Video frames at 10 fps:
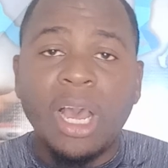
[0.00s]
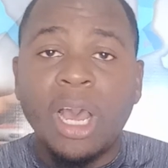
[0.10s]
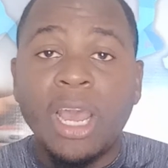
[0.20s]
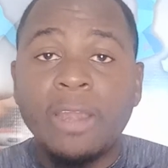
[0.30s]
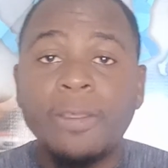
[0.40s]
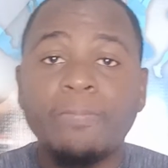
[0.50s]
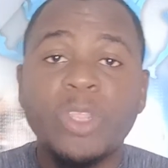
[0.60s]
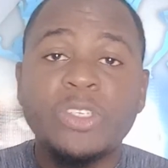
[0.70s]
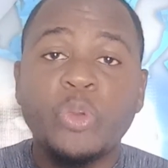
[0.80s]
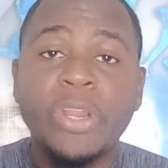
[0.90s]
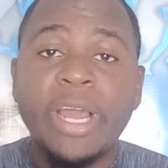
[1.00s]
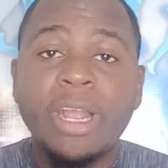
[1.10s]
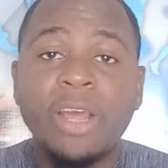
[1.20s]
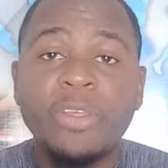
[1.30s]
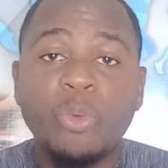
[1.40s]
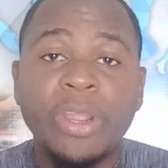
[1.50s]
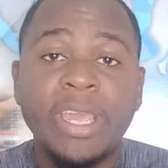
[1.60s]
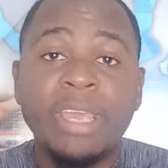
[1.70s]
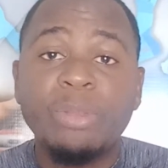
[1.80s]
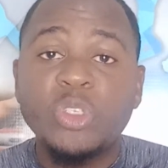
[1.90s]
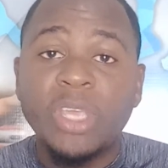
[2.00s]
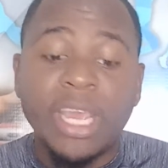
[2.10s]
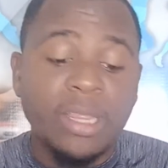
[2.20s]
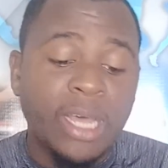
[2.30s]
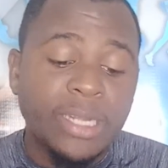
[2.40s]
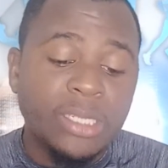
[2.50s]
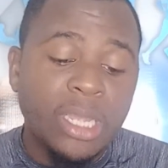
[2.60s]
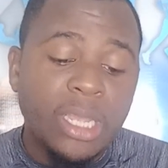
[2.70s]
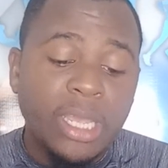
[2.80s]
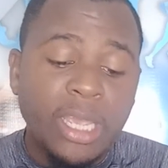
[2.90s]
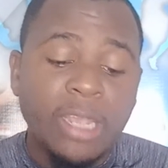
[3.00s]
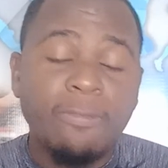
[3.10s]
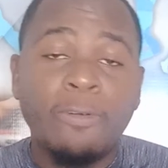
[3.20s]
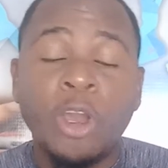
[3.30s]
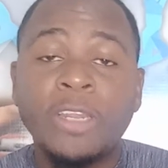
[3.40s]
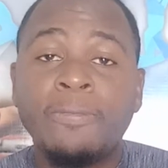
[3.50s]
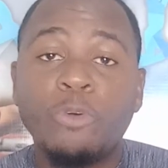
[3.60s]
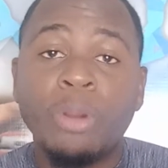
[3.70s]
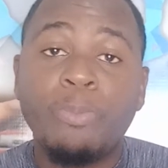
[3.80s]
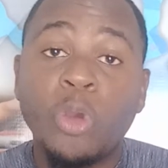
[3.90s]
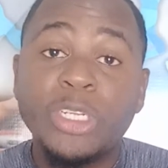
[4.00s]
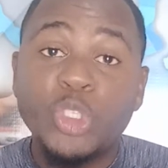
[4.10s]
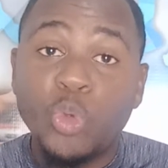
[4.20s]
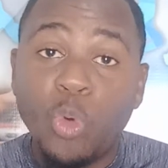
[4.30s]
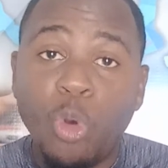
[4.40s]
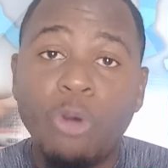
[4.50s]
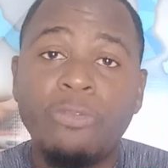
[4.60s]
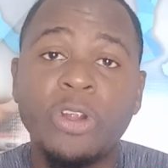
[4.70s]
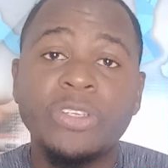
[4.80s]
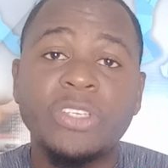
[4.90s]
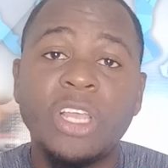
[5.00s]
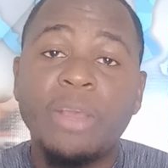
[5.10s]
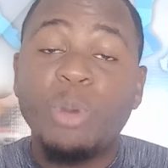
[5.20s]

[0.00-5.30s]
And Sri Lanka, they were able to get that in 44.2 overs.